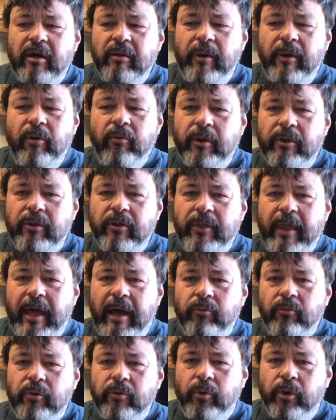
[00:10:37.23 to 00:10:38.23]
about whether
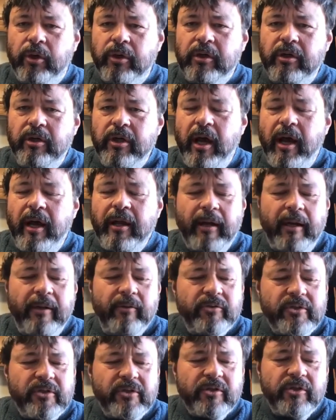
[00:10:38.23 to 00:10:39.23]
that would work or not? I
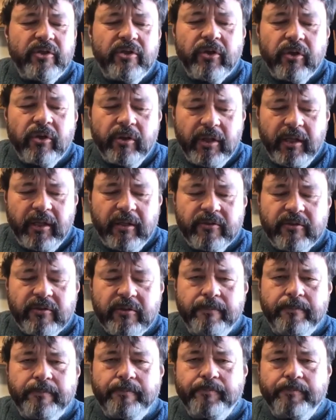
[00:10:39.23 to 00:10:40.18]
was just curious.